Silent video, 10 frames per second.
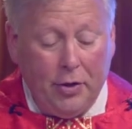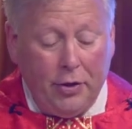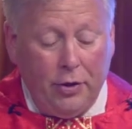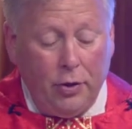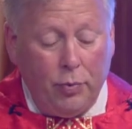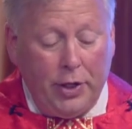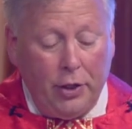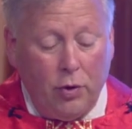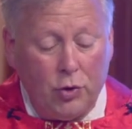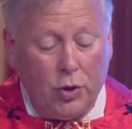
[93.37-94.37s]
You know, when he
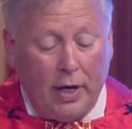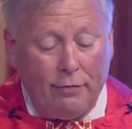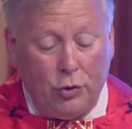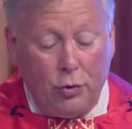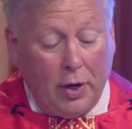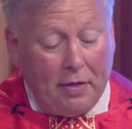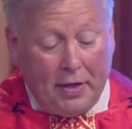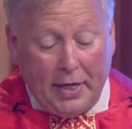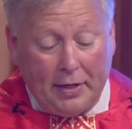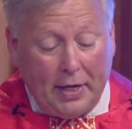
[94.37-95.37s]
goes off, do not
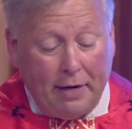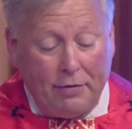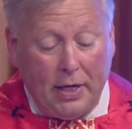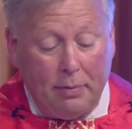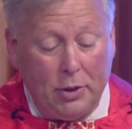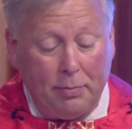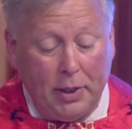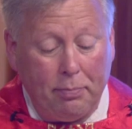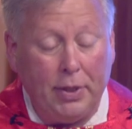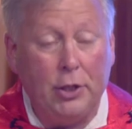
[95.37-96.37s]
think that I've come to
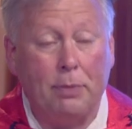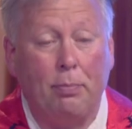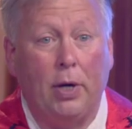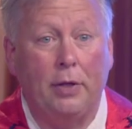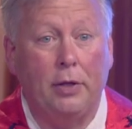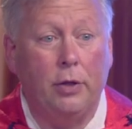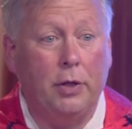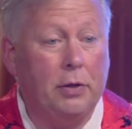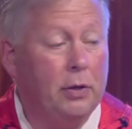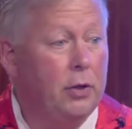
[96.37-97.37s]
bring peace upon the
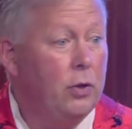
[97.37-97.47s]
earth.